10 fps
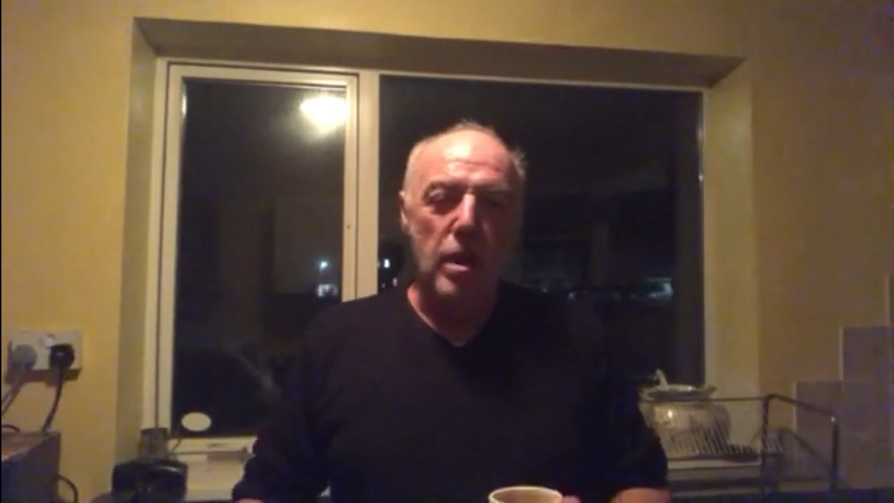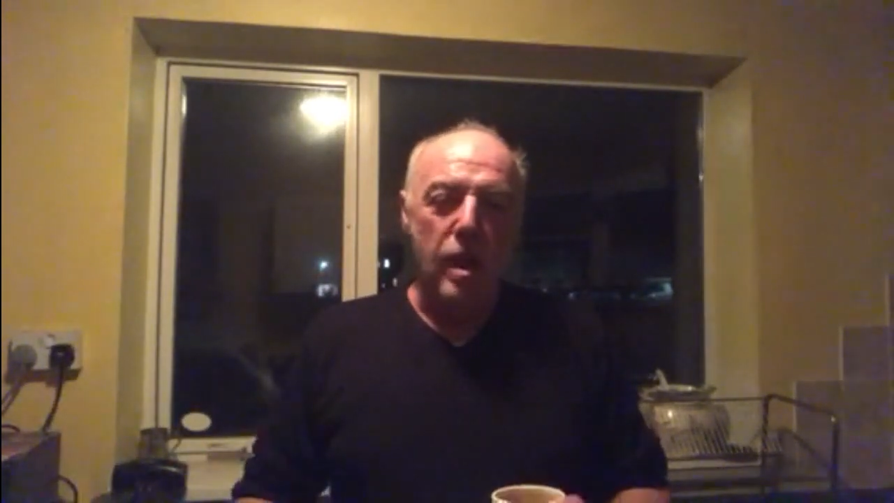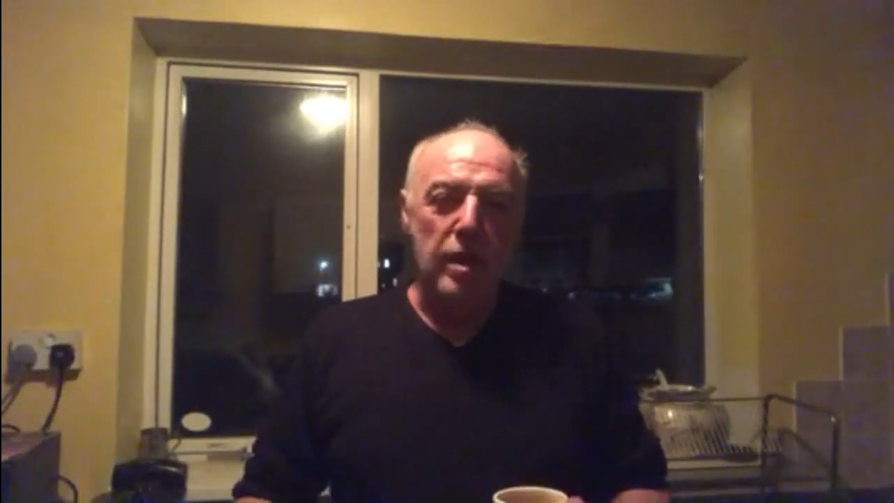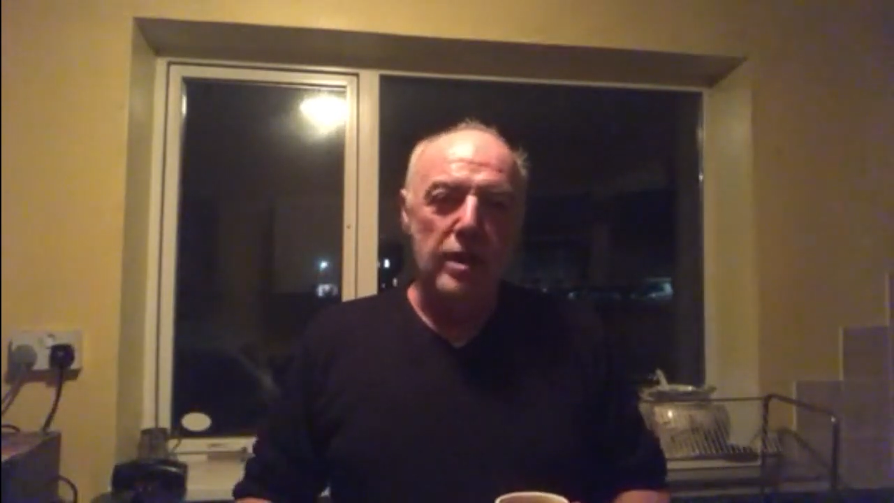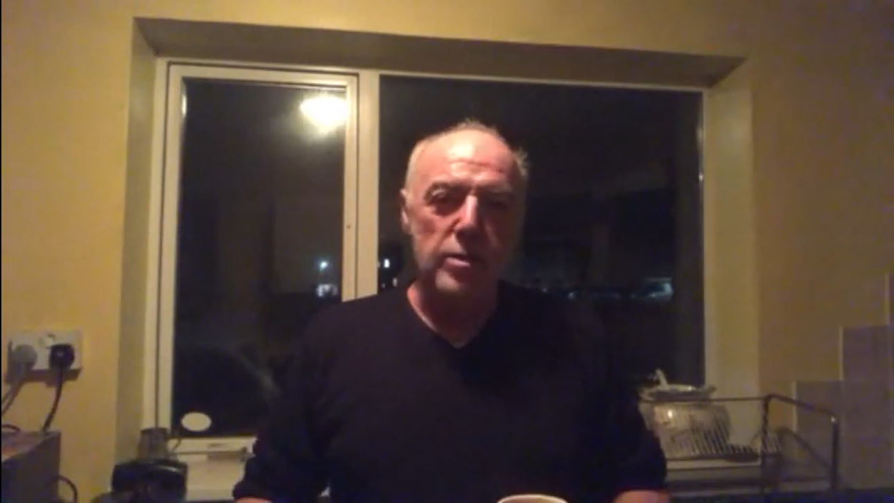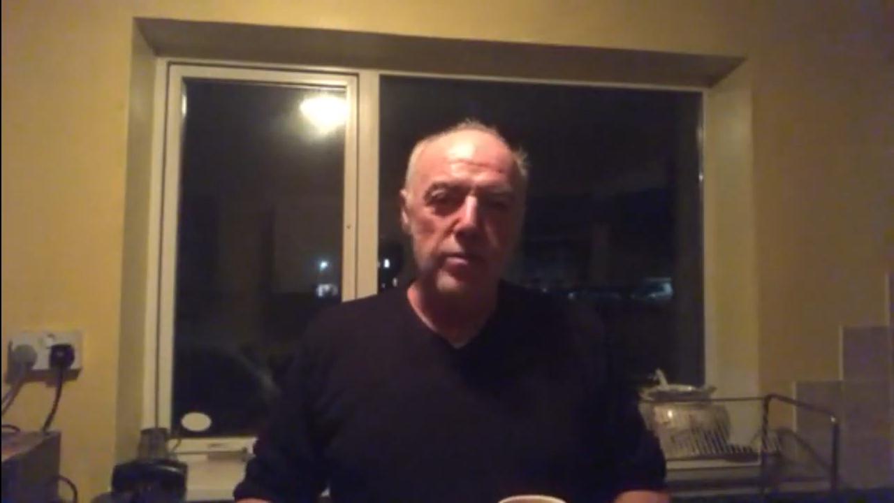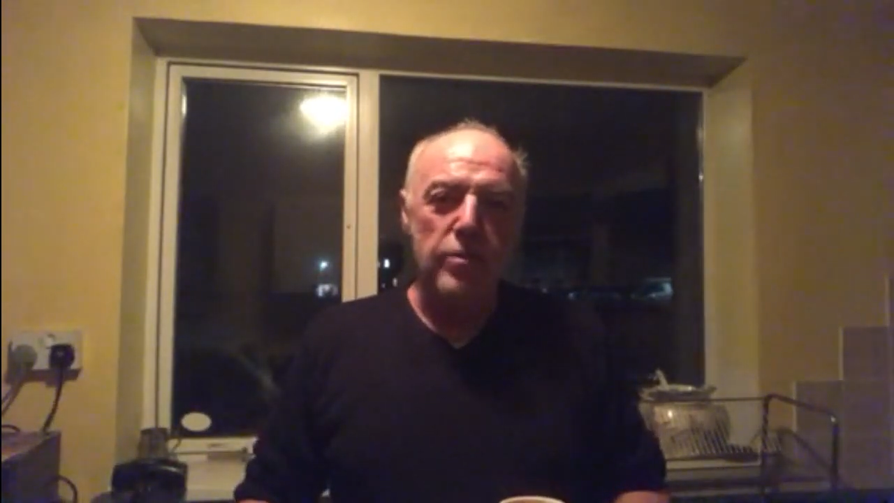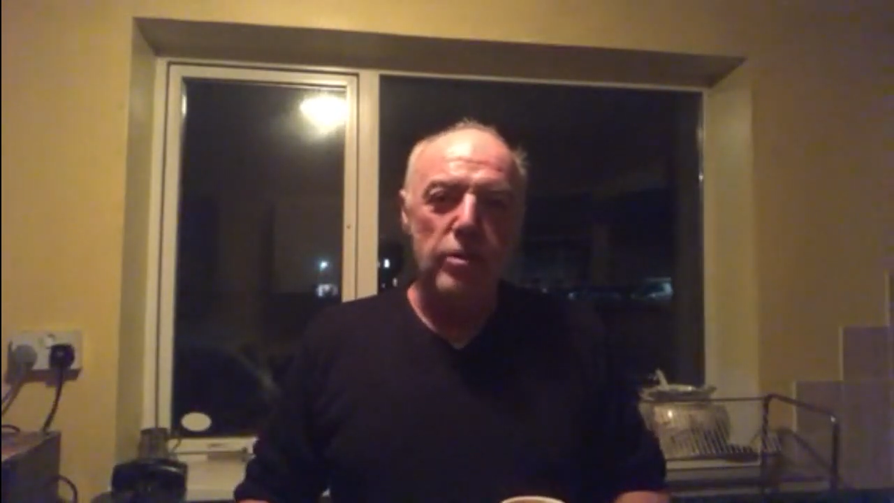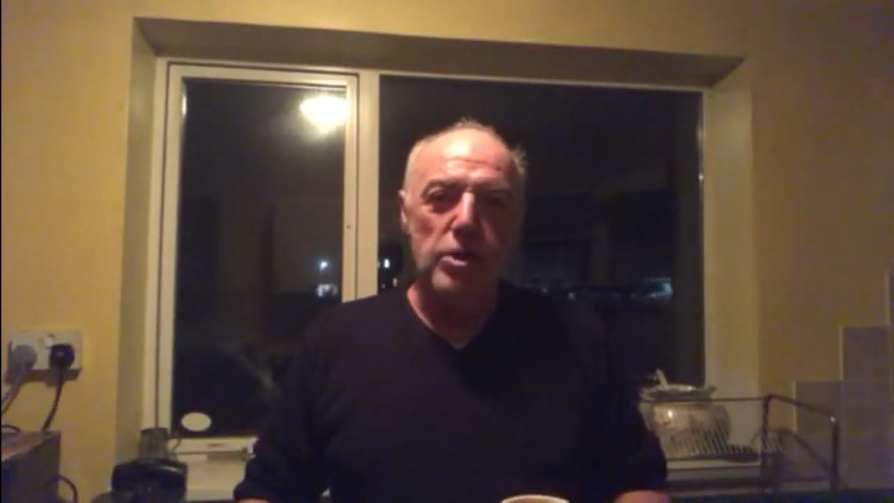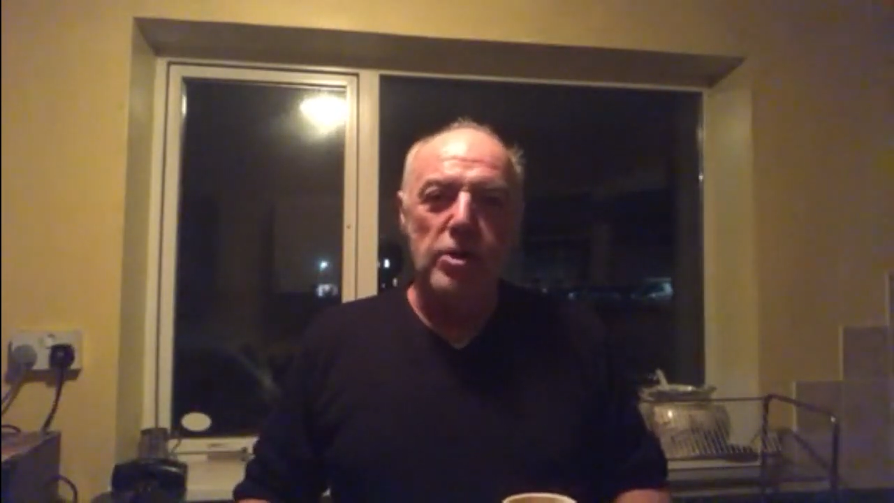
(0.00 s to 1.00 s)
I'll get some
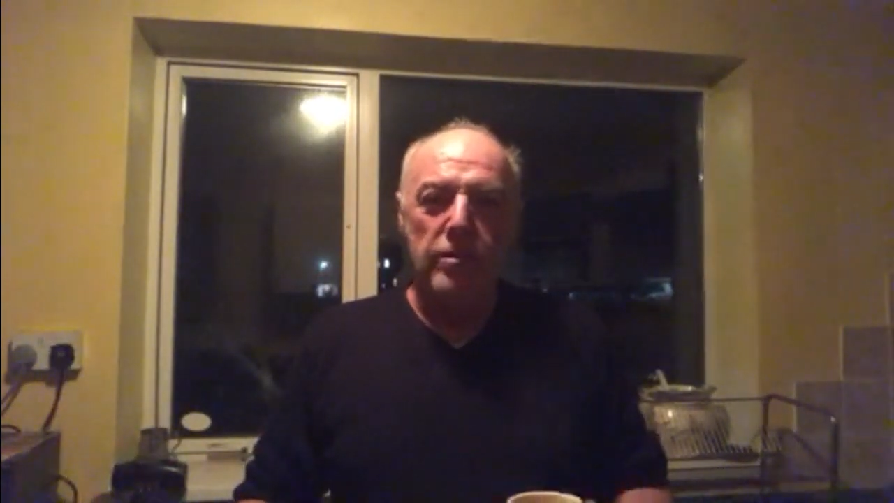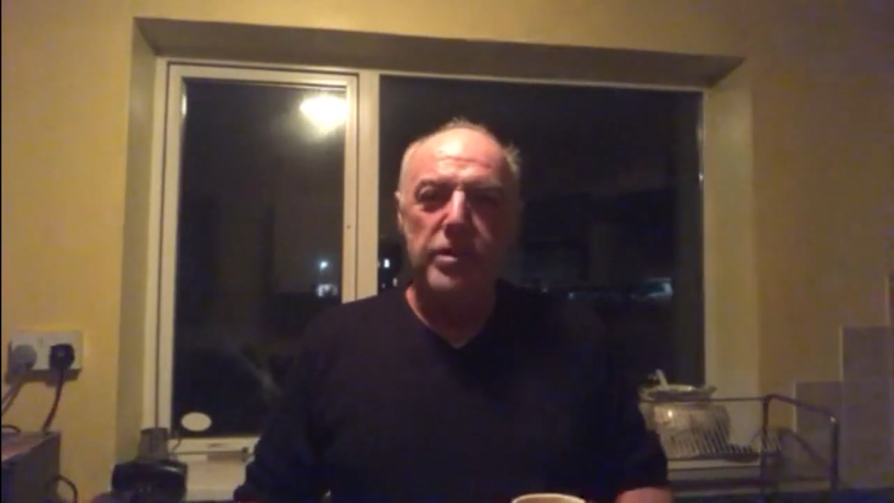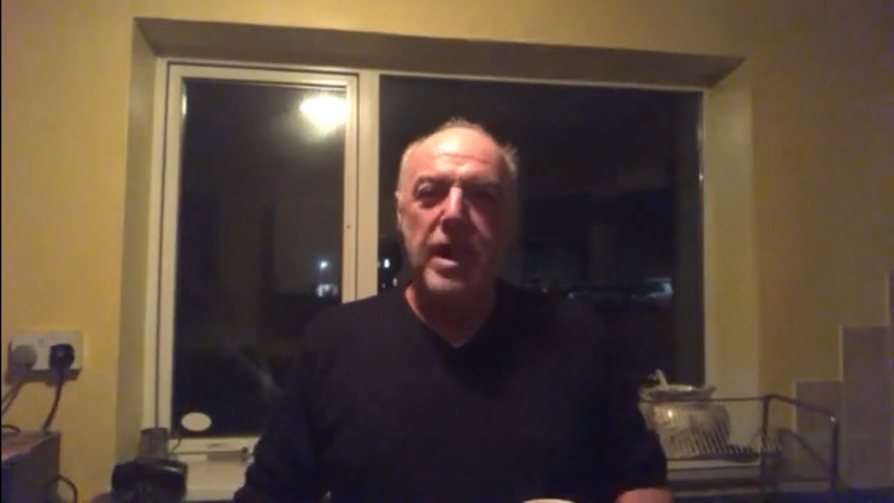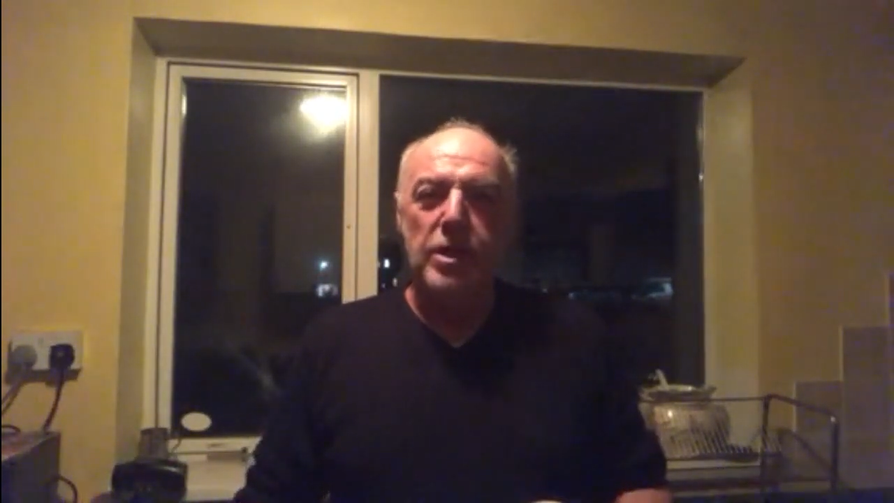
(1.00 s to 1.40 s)
footage of the